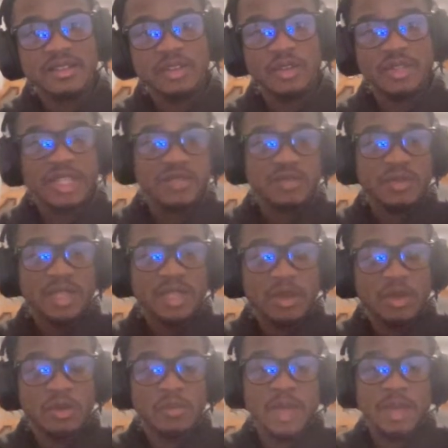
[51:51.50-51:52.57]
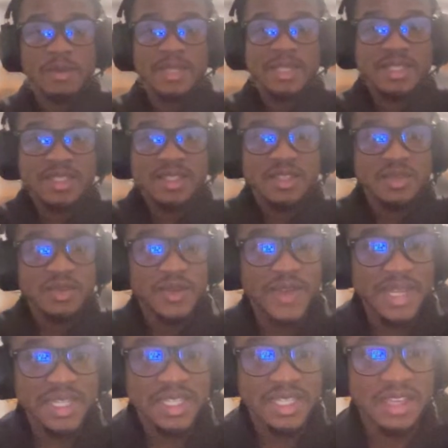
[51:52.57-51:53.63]
or that's what or maybe the Suns would have
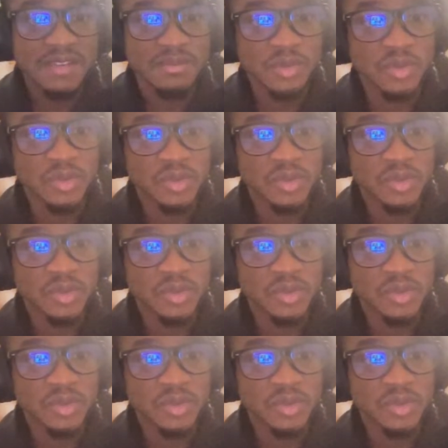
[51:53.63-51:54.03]
had to give more.